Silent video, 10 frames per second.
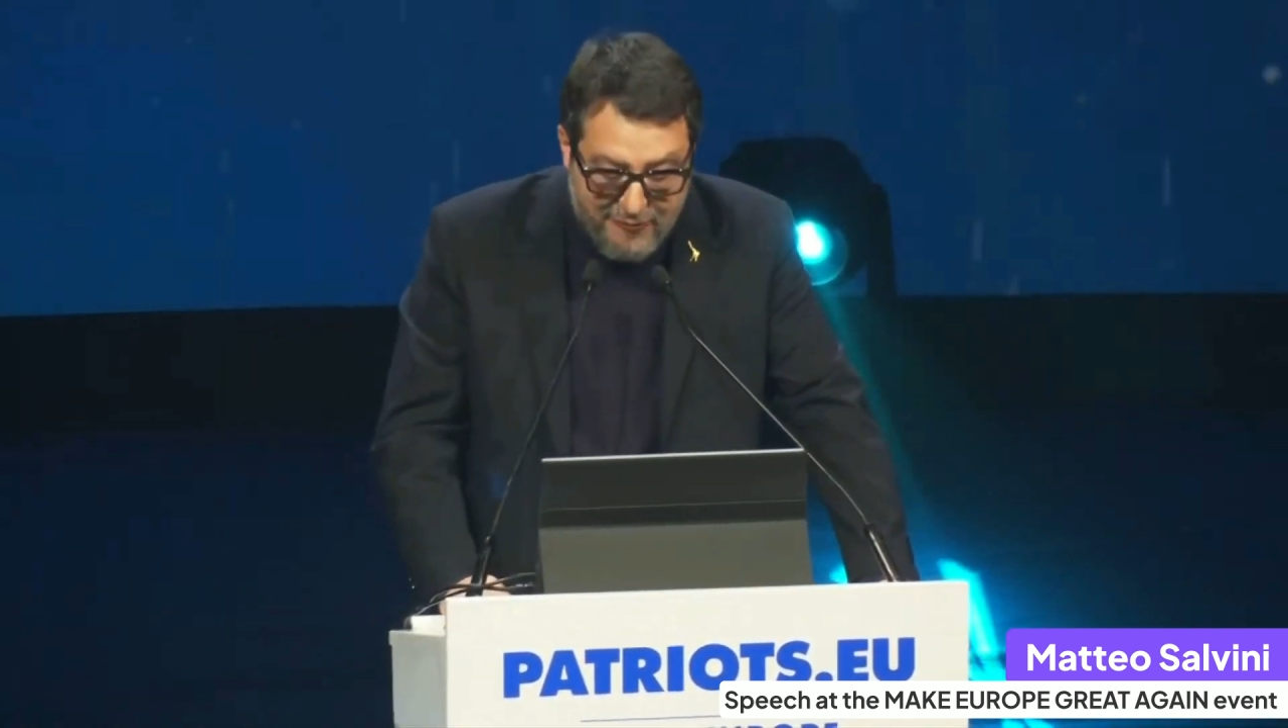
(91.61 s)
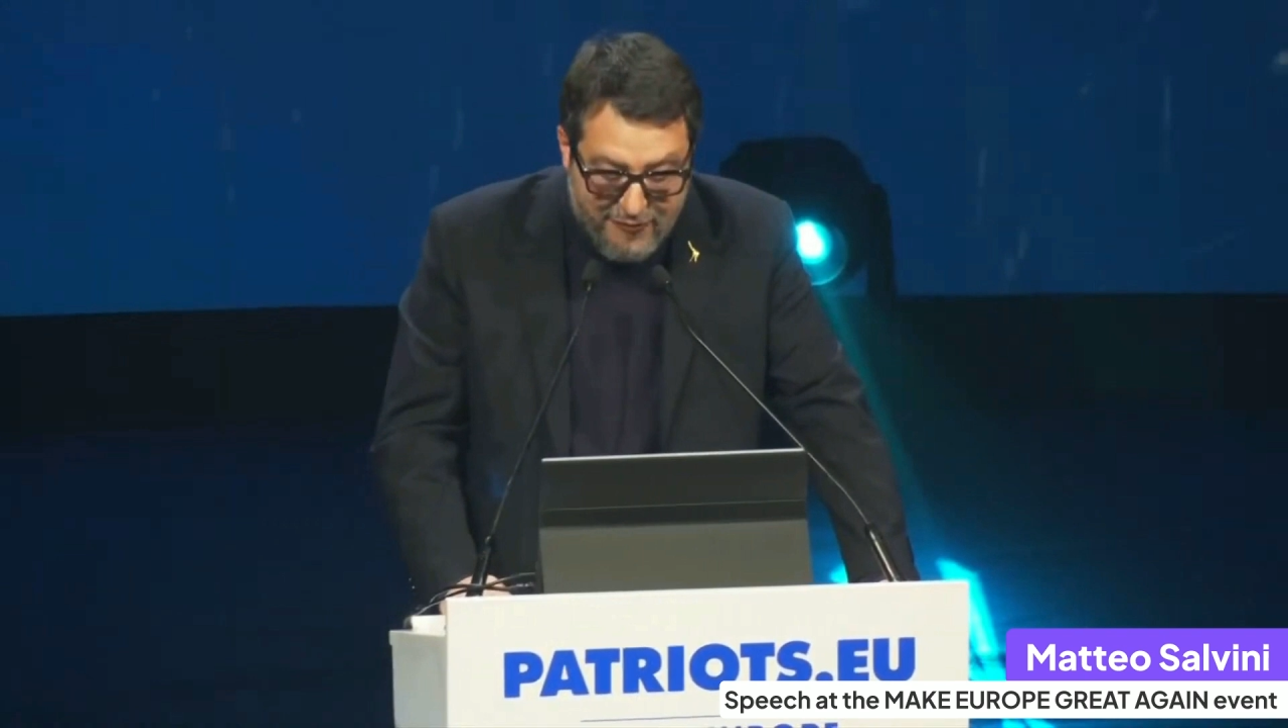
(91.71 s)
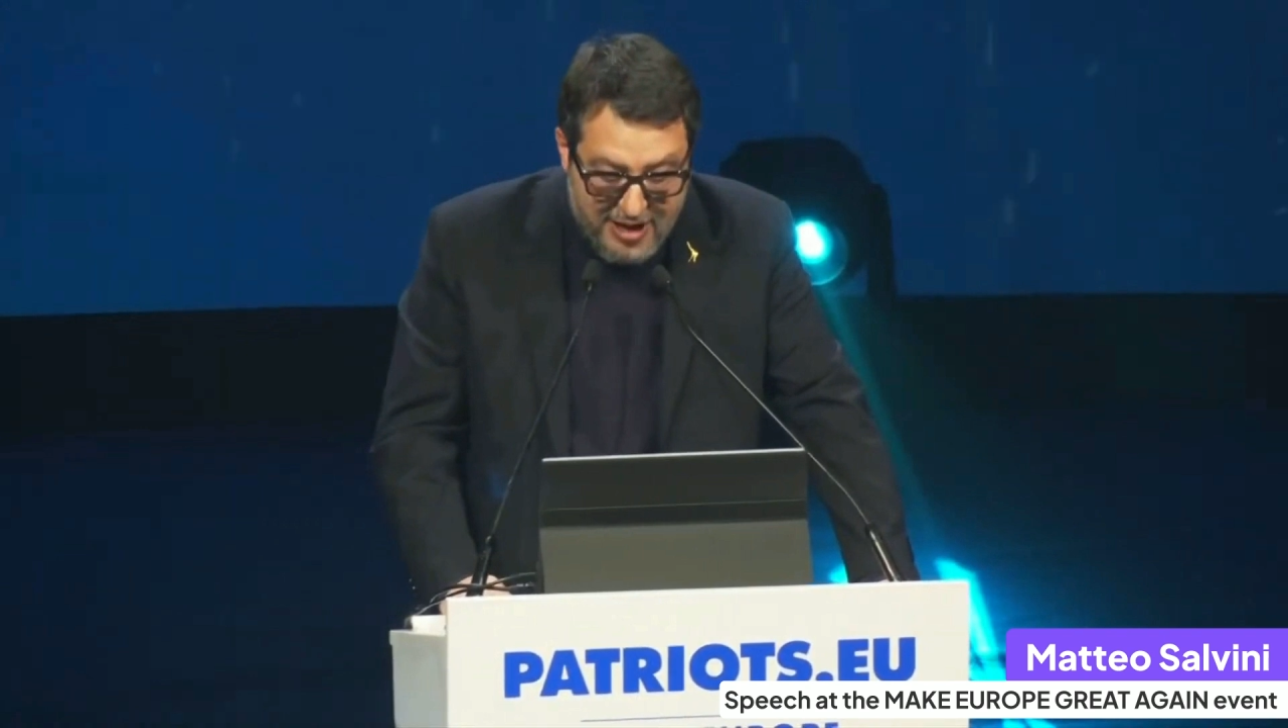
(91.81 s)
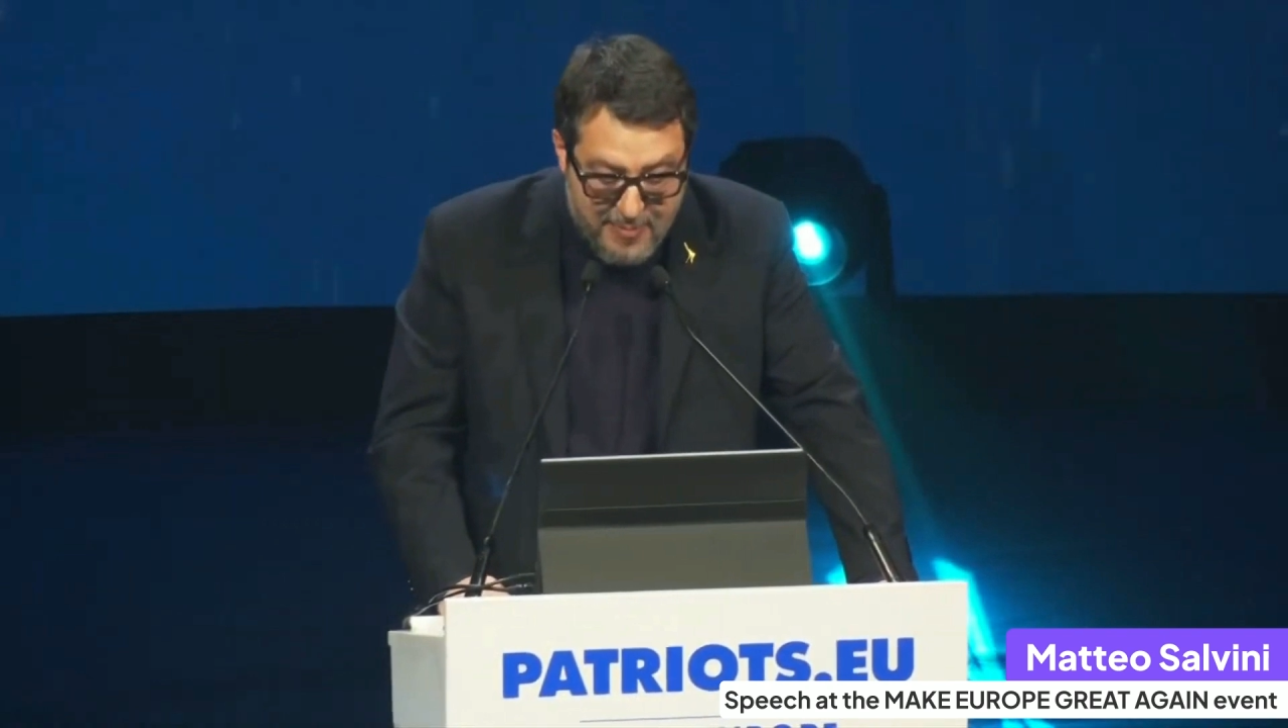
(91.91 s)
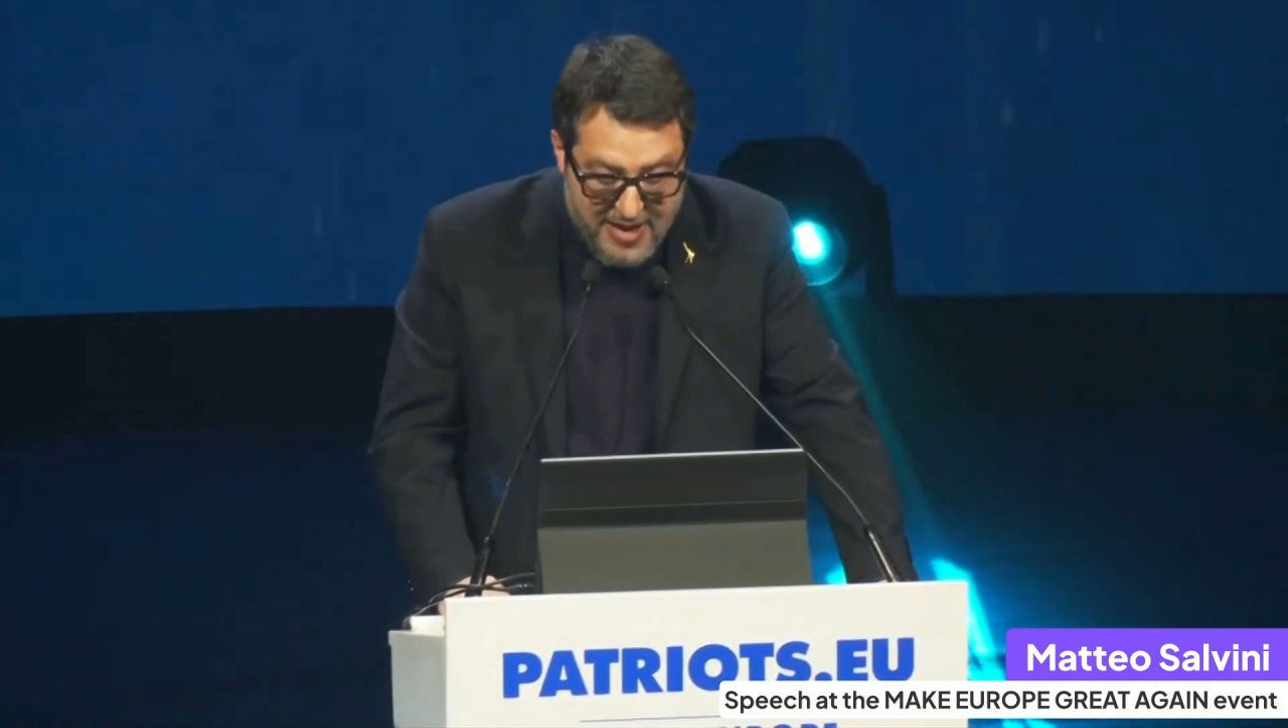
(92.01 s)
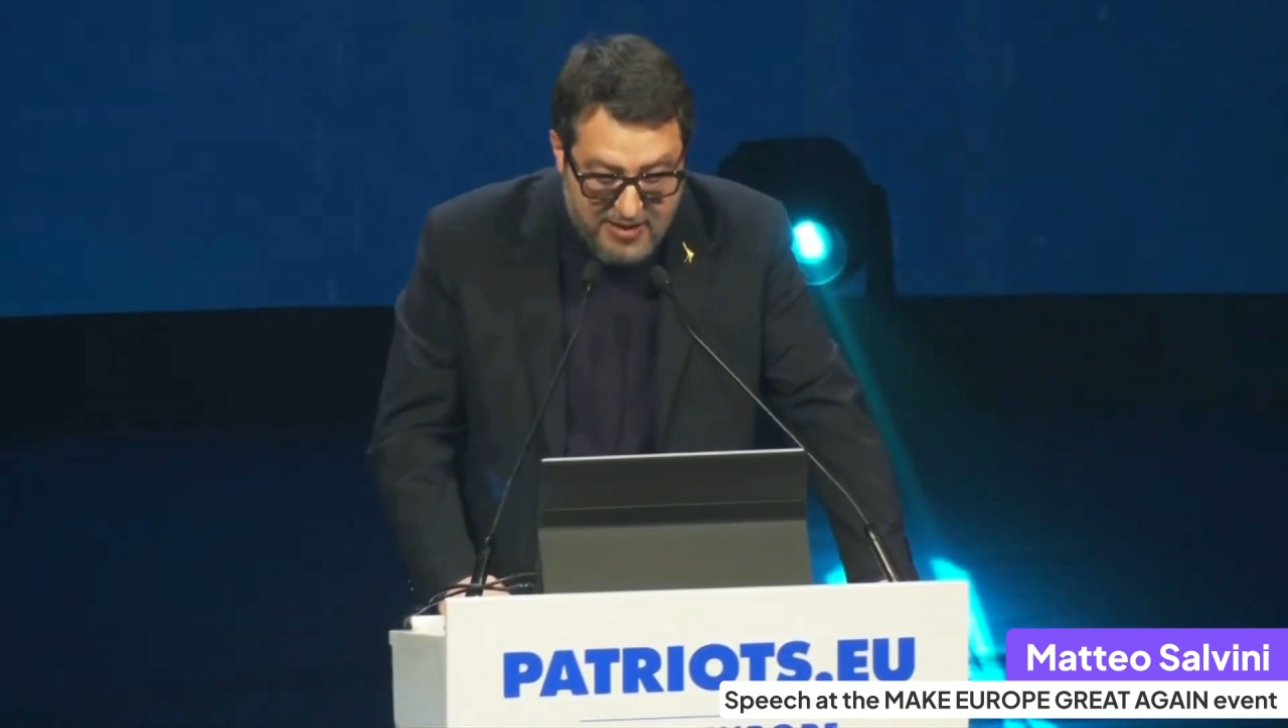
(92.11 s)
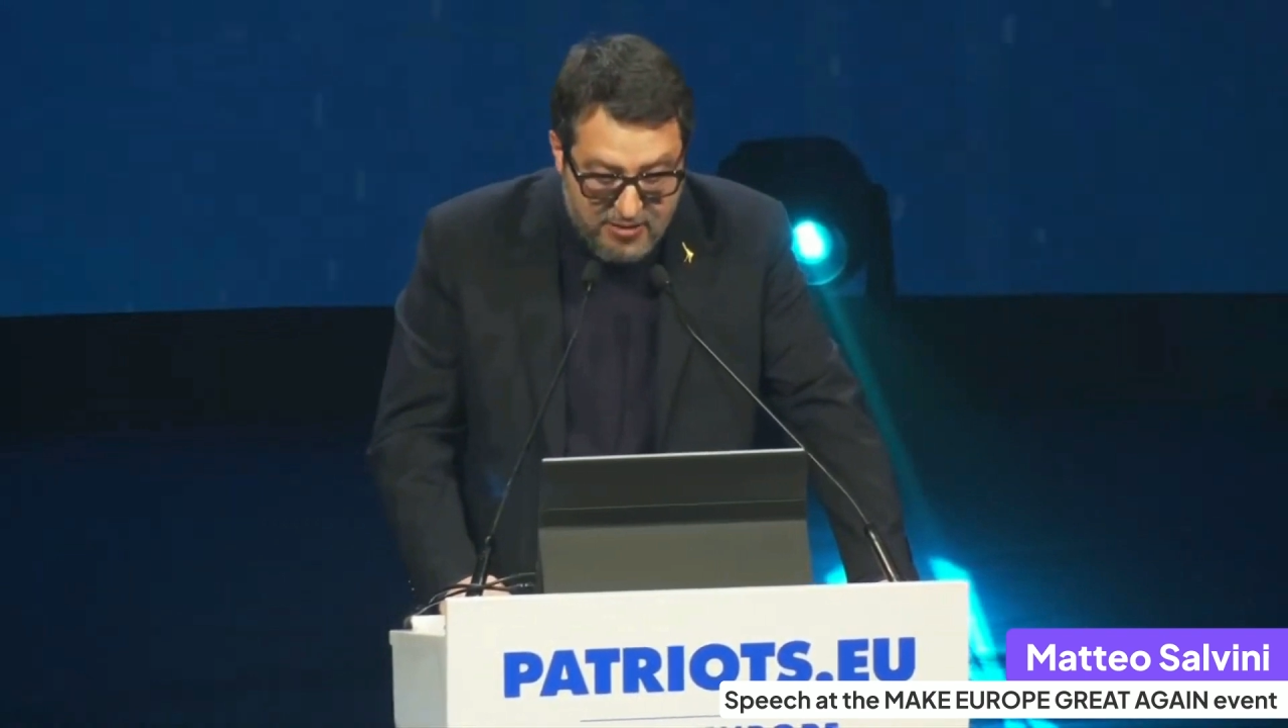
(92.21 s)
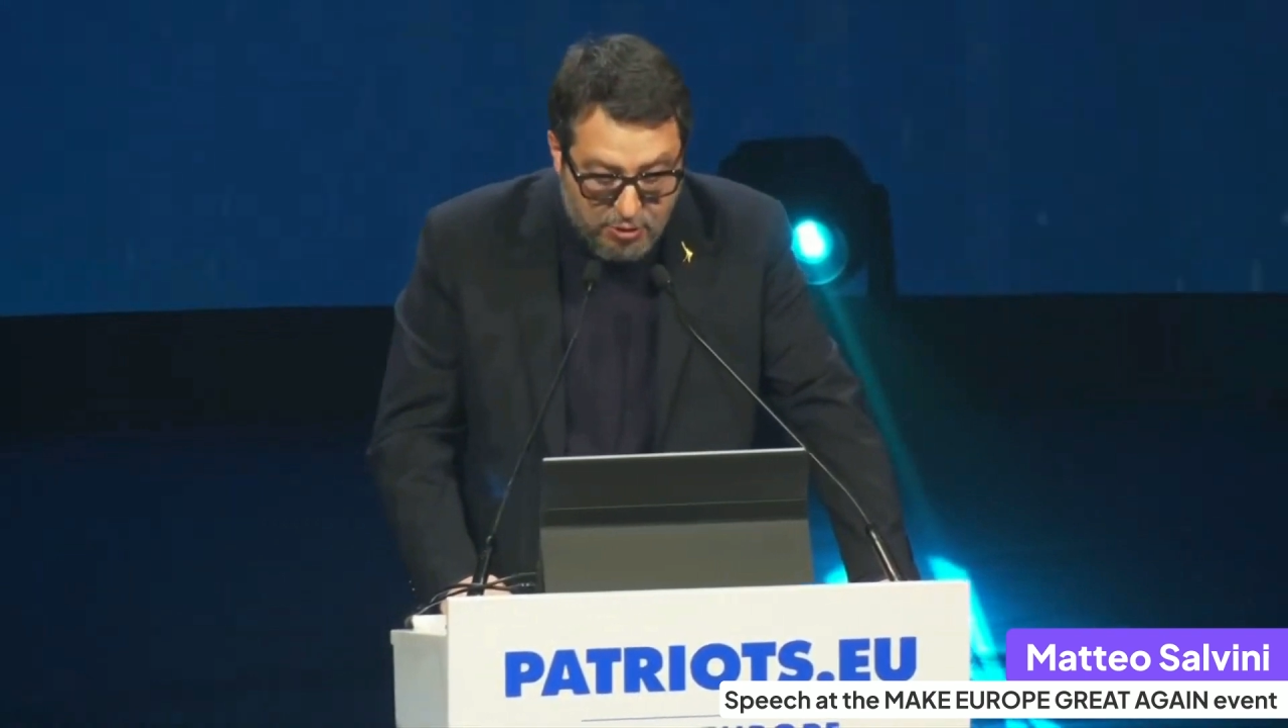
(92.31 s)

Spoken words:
of the failure